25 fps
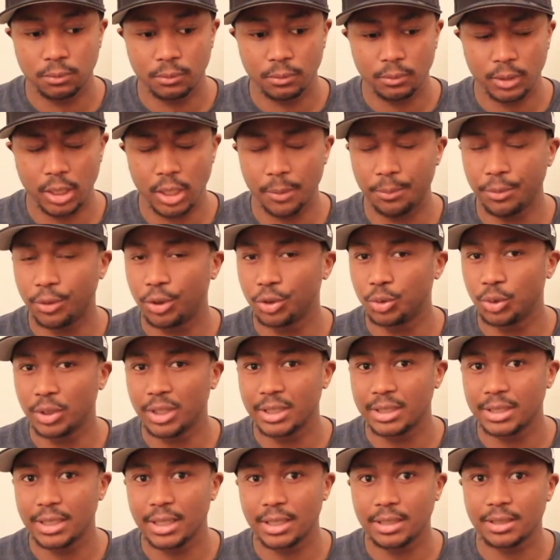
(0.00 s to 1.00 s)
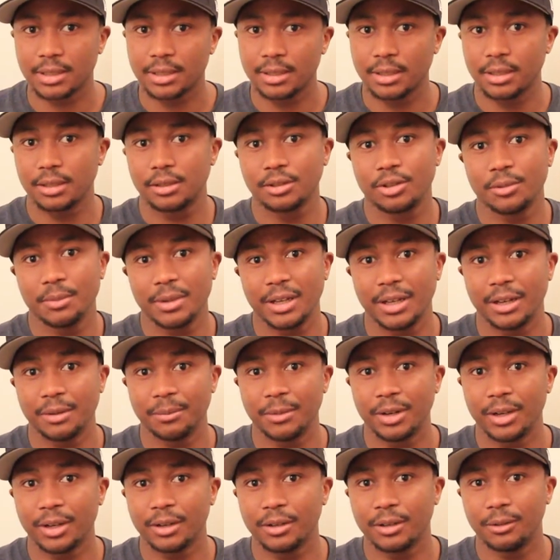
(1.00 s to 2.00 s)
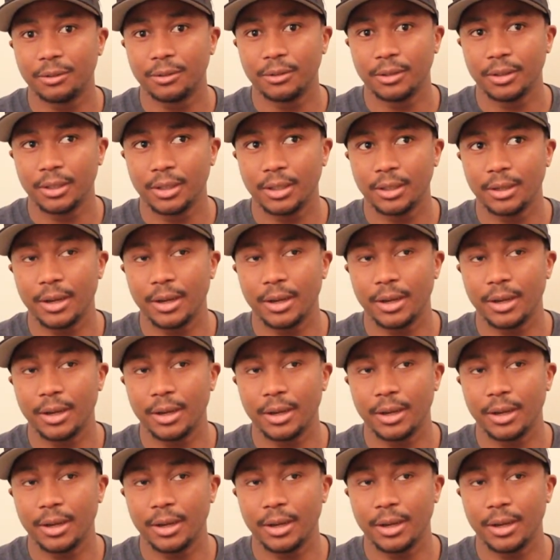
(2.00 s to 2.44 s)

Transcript: April 26th is coming out in America